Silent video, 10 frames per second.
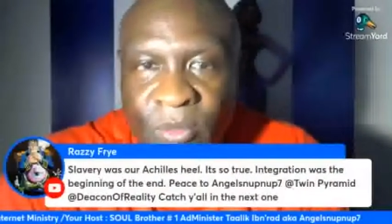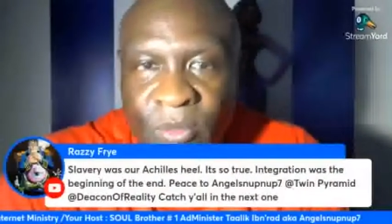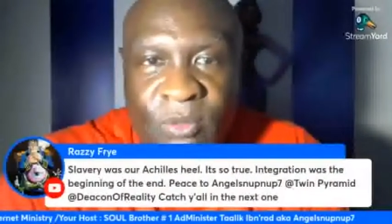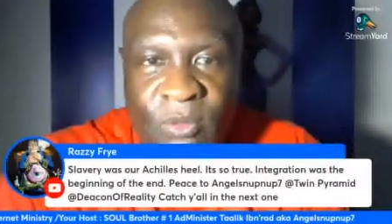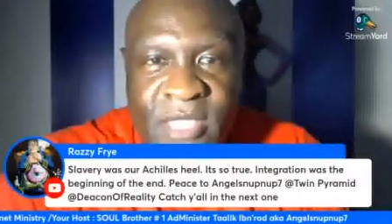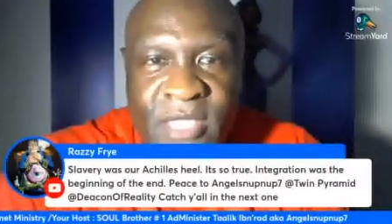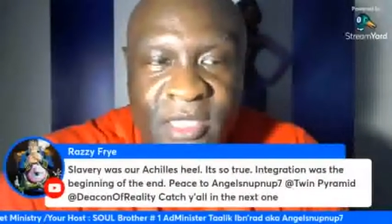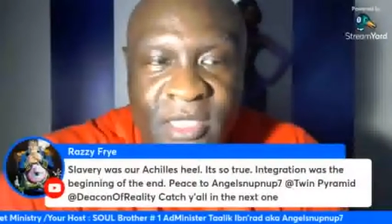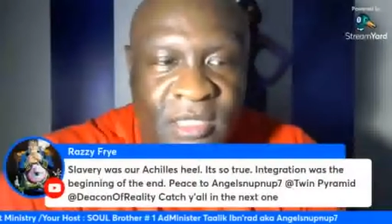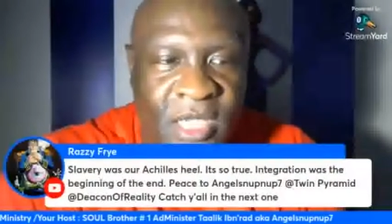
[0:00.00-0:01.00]
Ooh,
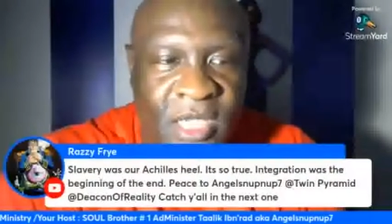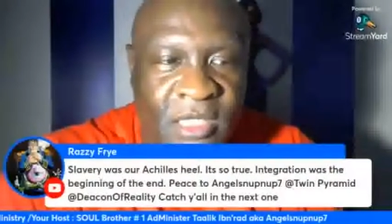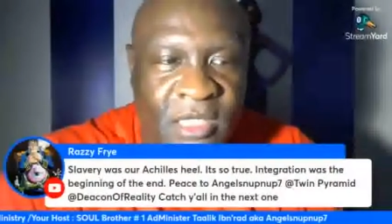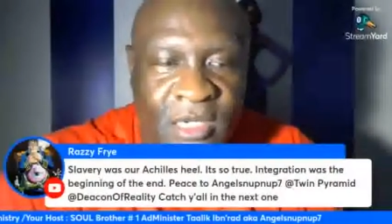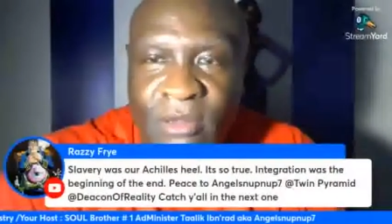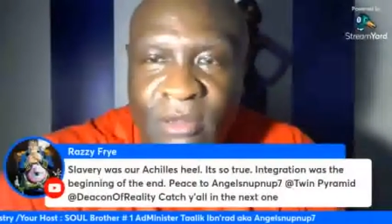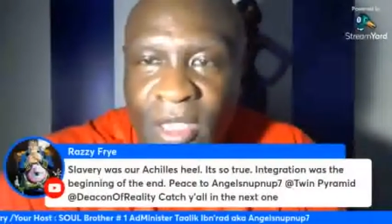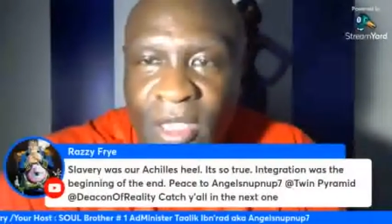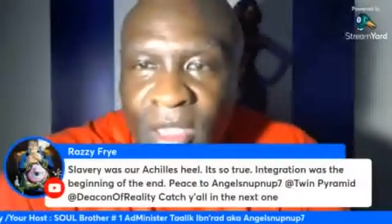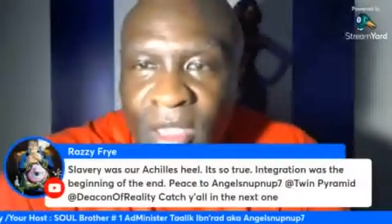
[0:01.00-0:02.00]
Razzie is teaching here.
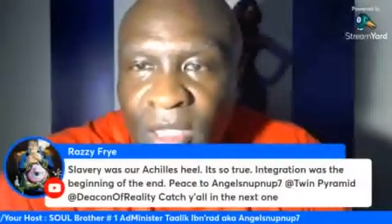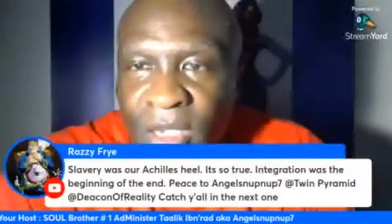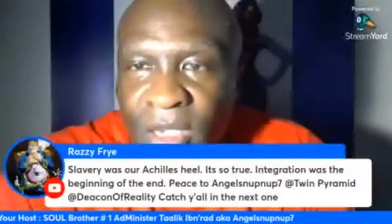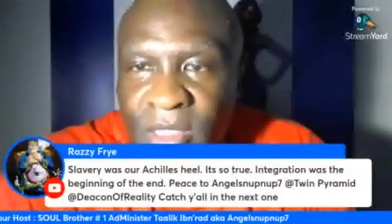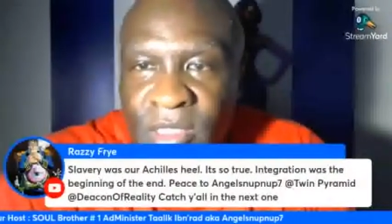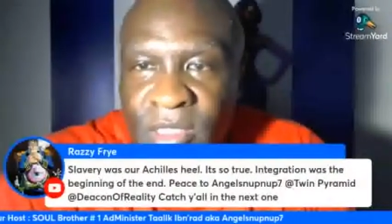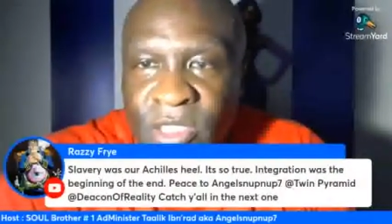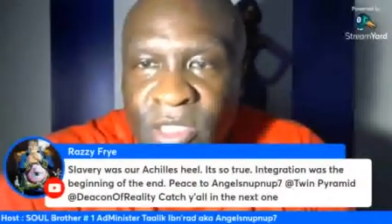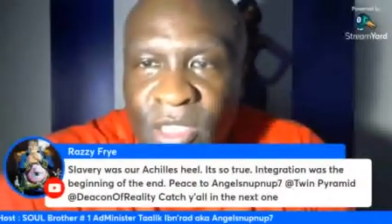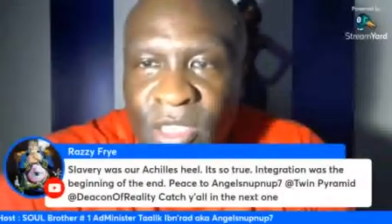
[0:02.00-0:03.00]
Okay.
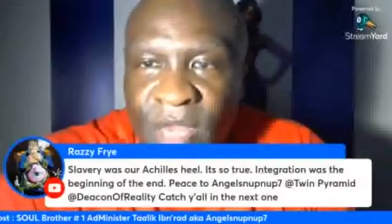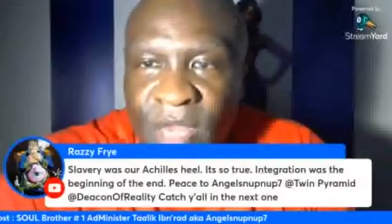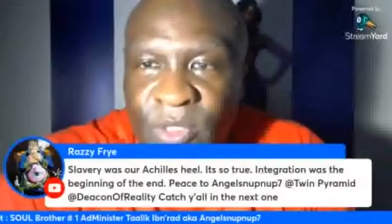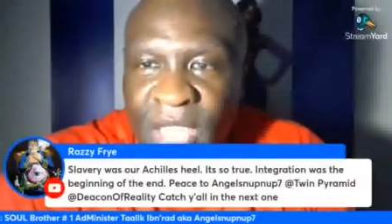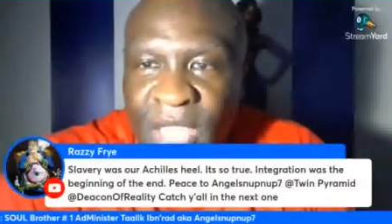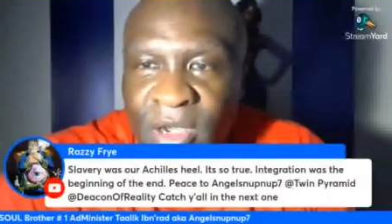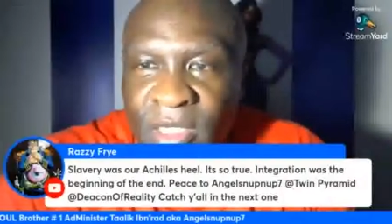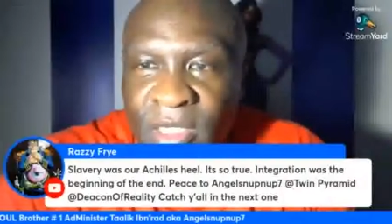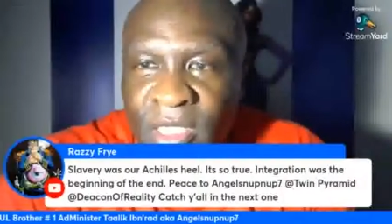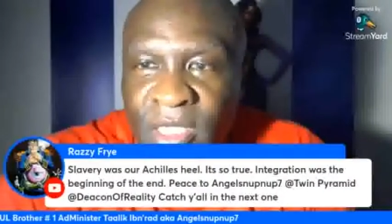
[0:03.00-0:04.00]
Slavery was our
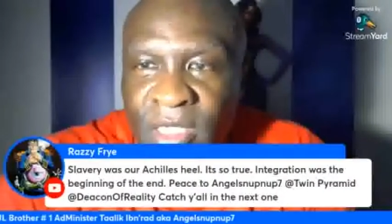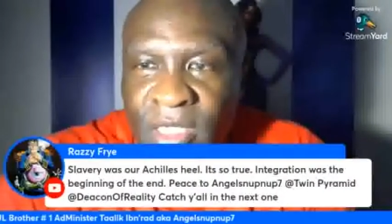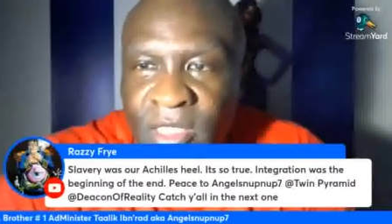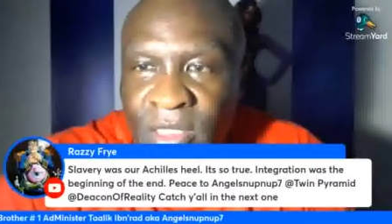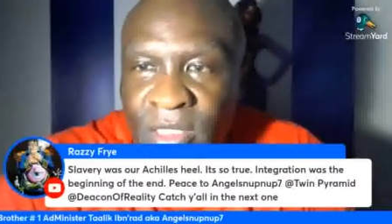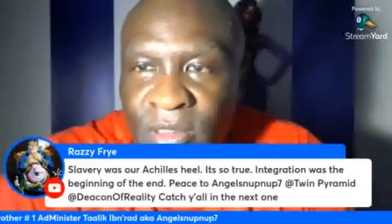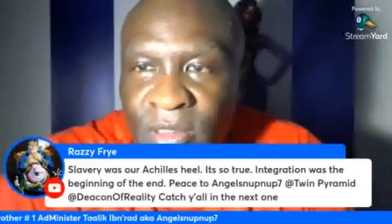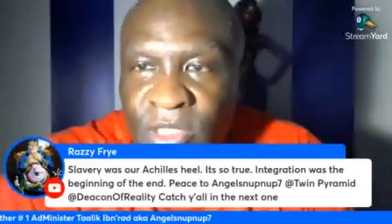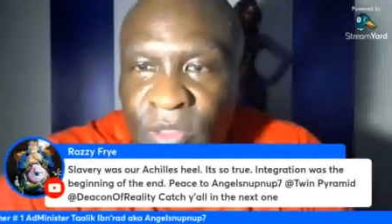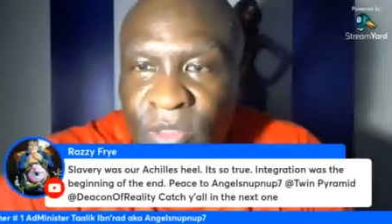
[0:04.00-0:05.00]
Achilles heel.
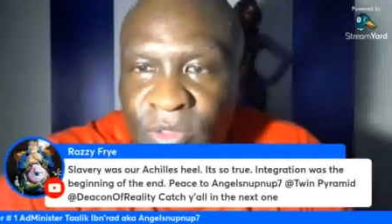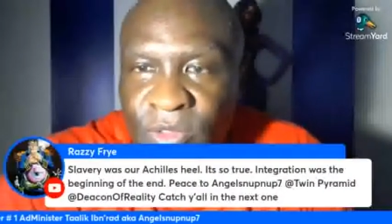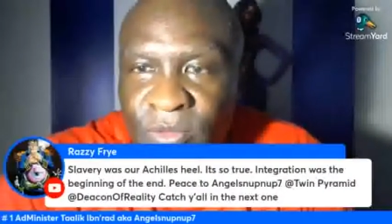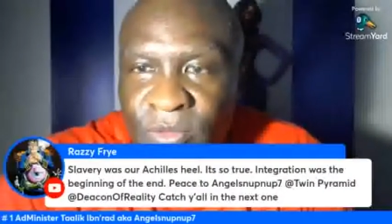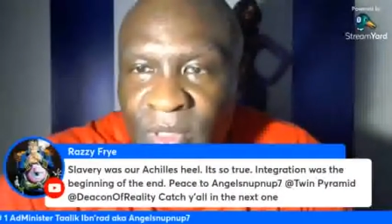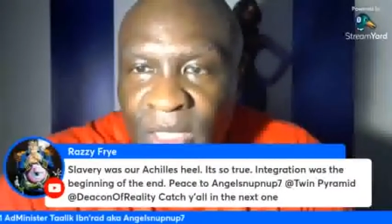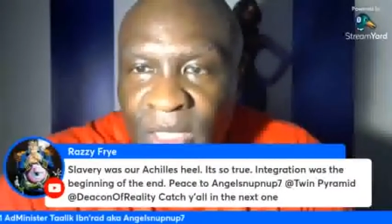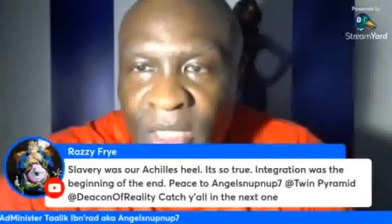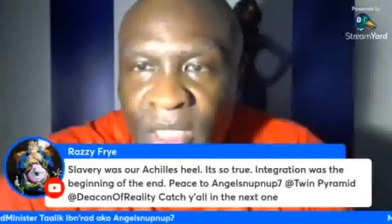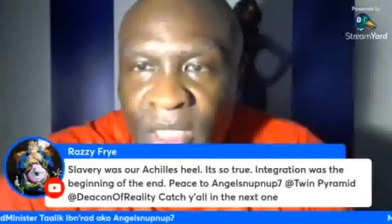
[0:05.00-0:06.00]
It's so true.
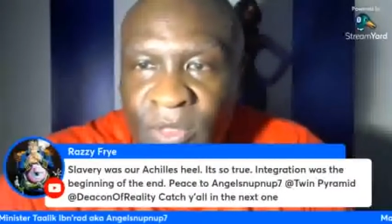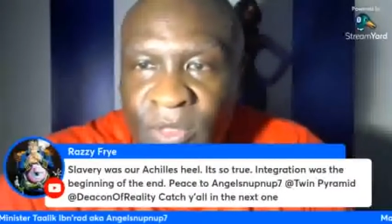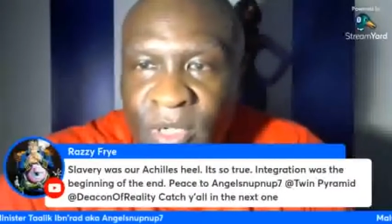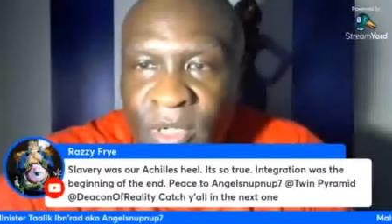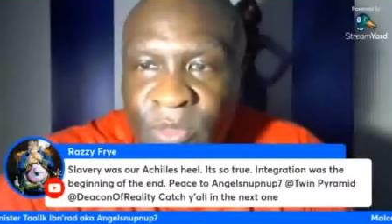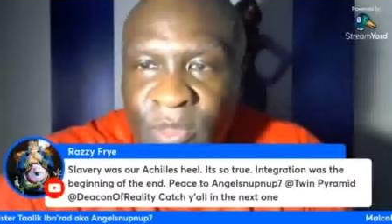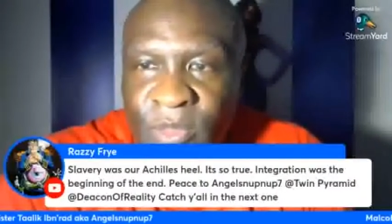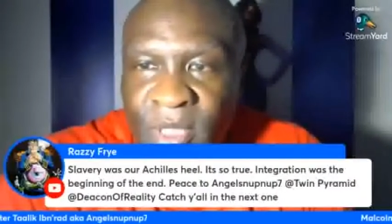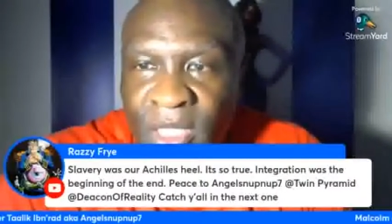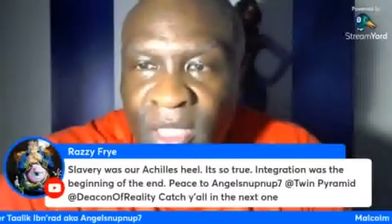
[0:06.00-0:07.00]
Integration was the
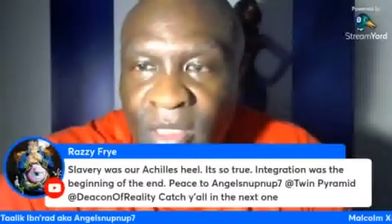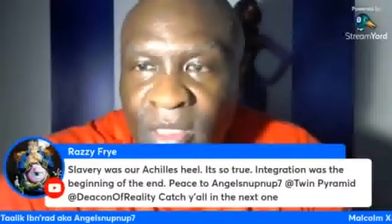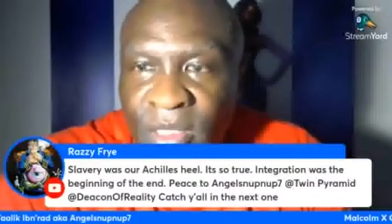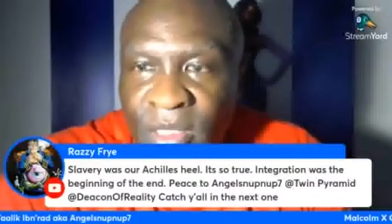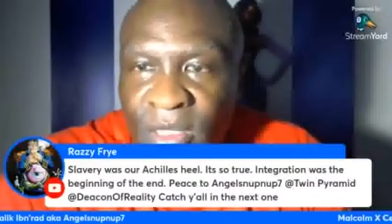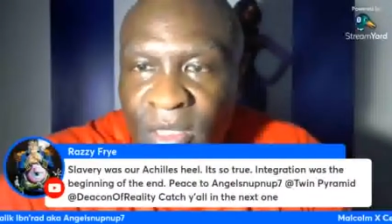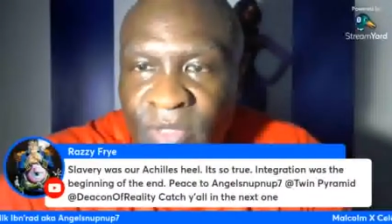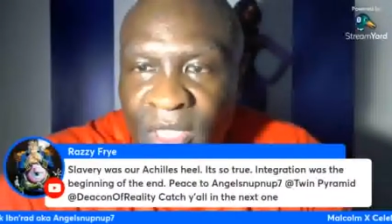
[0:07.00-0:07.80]
beginning of